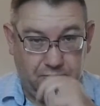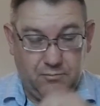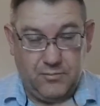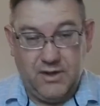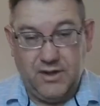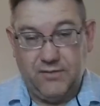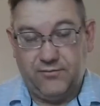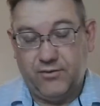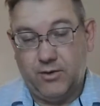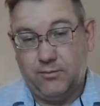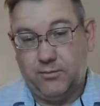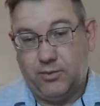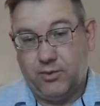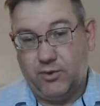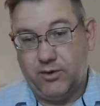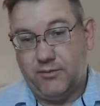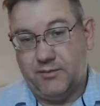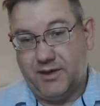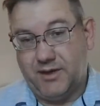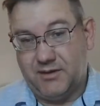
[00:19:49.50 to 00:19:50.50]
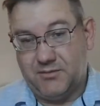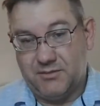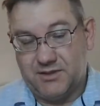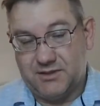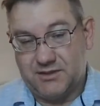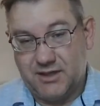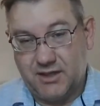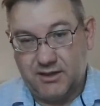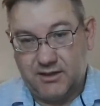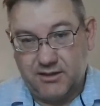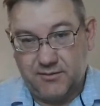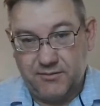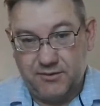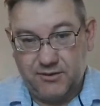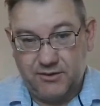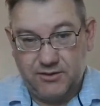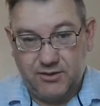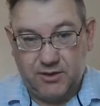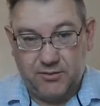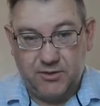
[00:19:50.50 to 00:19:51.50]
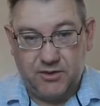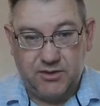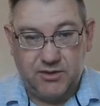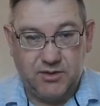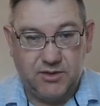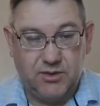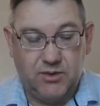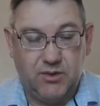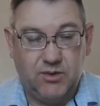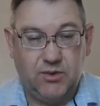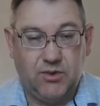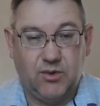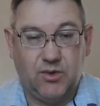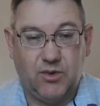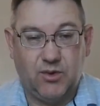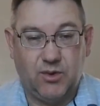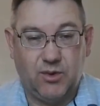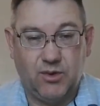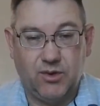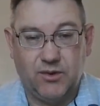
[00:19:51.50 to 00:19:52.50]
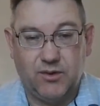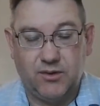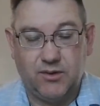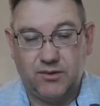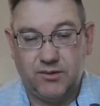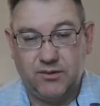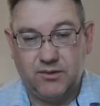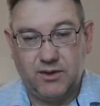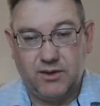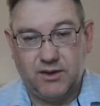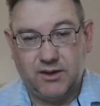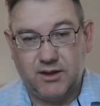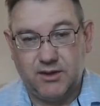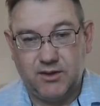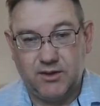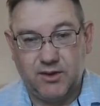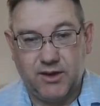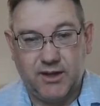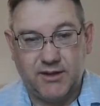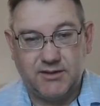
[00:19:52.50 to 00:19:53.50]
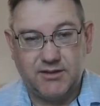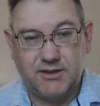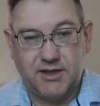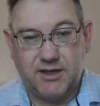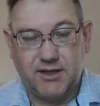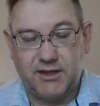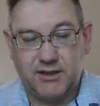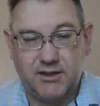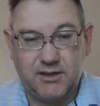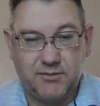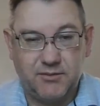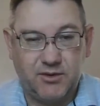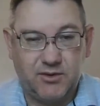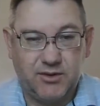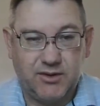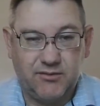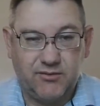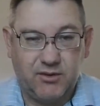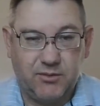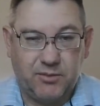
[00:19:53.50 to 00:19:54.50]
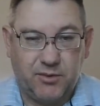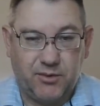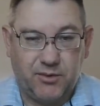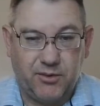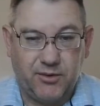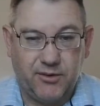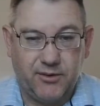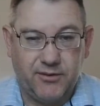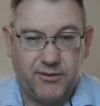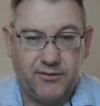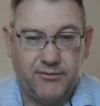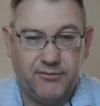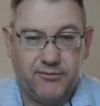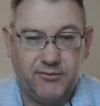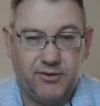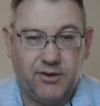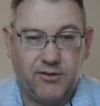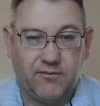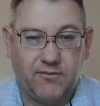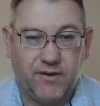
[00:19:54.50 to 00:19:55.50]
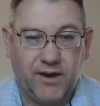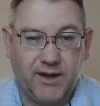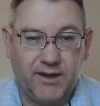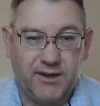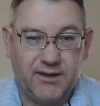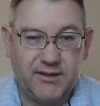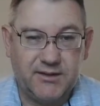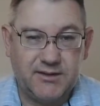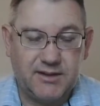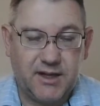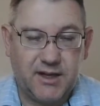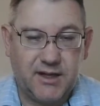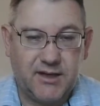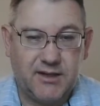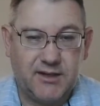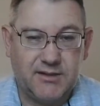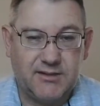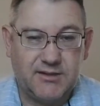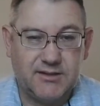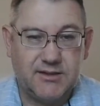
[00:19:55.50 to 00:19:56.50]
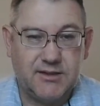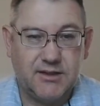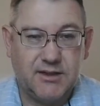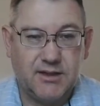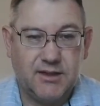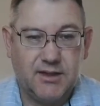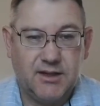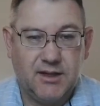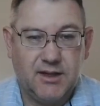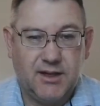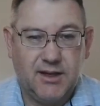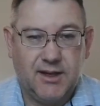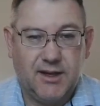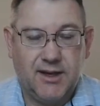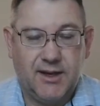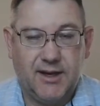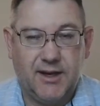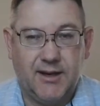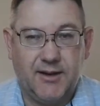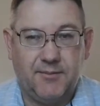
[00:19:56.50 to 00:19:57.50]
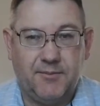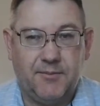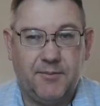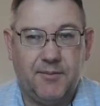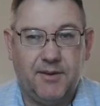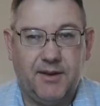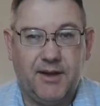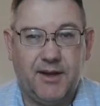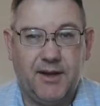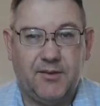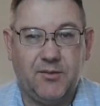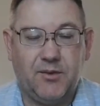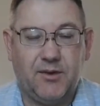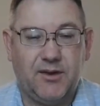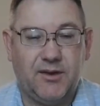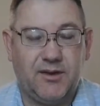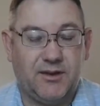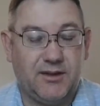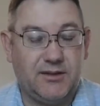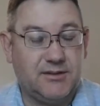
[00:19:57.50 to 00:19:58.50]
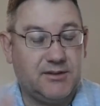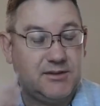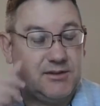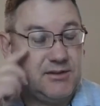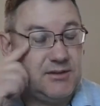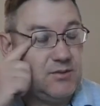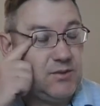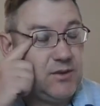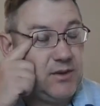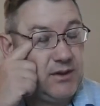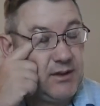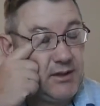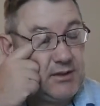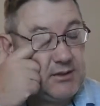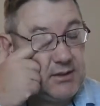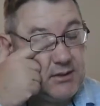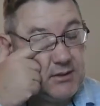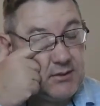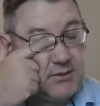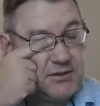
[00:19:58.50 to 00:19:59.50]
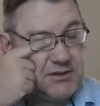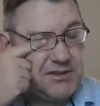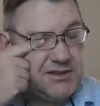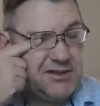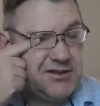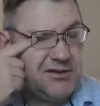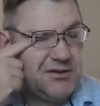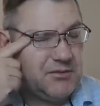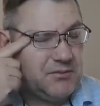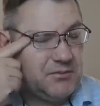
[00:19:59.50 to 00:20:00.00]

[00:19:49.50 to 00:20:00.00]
If your employer made a mistake on your W-2, or again, you had side income you didn't report, wrong filing status, And one of the things, this is where it gets interesting here.